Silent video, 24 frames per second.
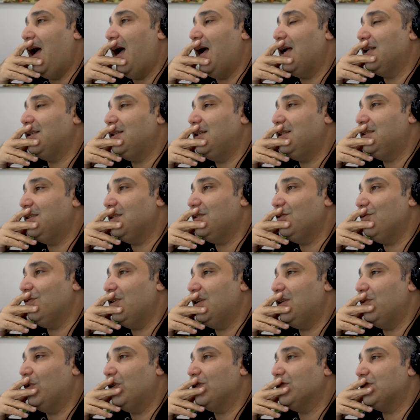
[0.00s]
And he didn't
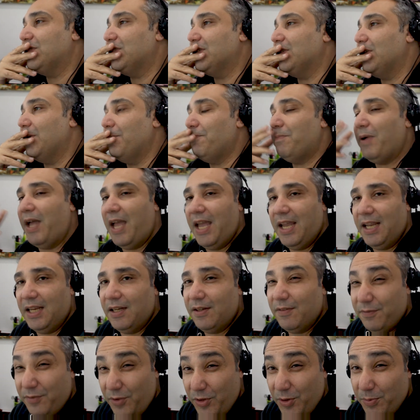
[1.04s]
really want to
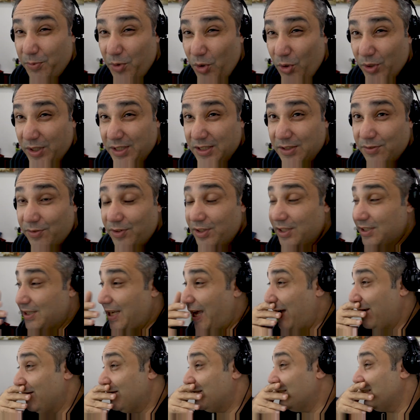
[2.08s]
pay for the mortgage for this
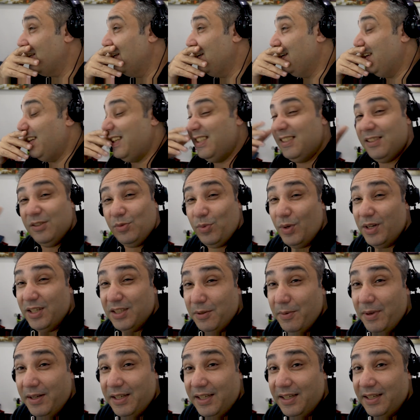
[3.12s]
house. He just wanted
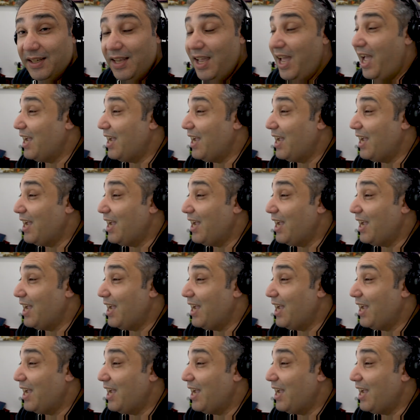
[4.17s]
the money.